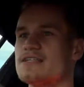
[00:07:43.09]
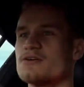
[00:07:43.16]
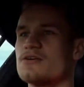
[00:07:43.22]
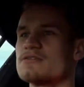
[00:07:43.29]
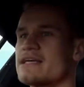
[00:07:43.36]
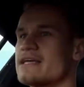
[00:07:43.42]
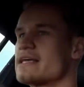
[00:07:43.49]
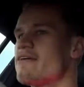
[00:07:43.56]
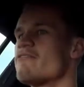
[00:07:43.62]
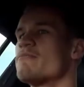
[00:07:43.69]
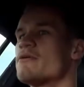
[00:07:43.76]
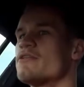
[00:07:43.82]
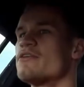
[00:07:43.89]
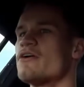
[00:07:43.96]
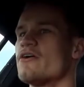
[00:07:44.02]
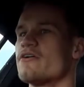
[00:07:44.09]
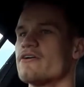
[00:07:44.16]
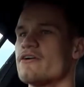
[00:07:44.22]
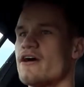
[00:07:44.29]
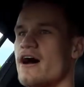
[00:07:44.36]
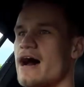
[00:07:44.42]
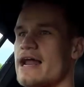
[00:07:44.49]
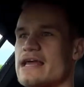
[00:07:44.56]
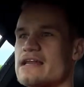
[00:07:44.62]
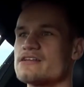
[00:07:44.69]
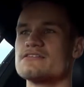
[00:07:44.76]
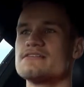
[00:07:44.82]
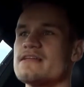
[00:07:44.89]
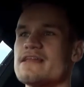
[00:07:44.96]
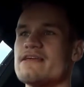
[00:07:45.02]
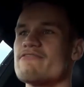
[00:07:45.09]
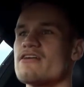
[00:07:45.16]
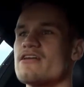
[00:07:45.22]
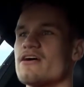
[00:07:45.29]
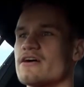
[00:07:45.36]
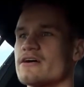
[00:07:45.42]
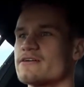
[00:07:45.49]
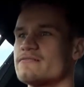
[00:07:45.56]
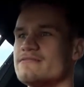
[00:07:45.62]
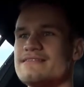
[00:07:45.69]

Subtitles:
so I was going to give him the nod, and he just didn't even look.